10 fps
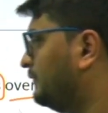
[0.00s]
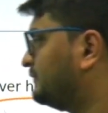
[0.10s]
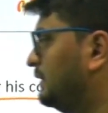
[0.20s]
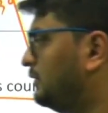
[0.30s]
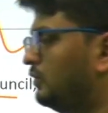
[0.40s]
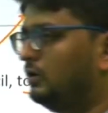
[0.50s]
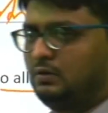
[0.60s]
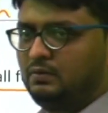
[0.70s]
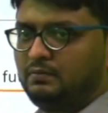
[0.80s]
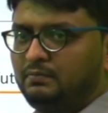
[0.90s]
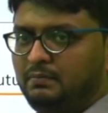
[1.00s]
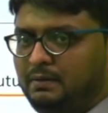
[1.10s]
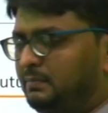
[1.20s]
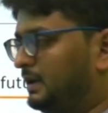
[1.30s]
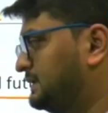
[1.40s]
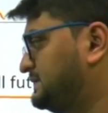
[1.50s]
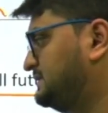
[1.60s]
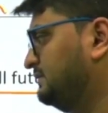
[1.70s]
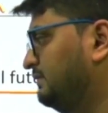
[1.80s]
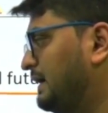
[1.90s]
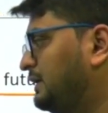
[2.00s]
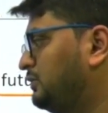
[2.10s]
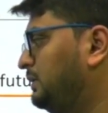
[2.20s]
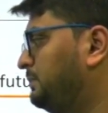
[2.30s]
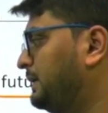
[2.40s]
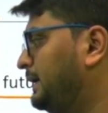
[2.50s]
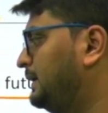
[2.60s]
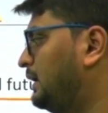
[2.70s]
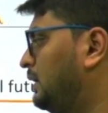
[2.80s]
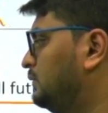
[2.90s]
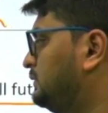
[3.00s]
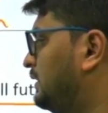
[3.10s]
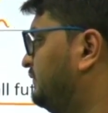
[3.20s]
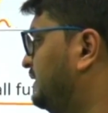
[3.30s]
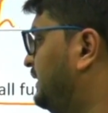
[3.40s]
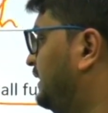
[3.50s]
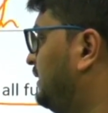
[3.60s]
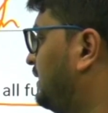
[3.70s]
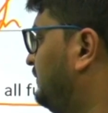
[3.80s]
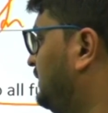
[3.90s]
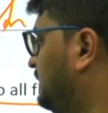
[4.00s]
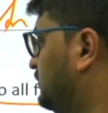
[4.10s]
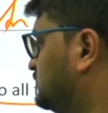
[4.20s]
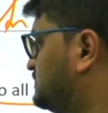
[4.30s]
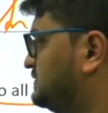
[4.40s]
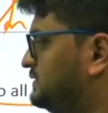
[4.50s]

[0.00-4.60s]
Control, members were to be paid out of Indian revenues.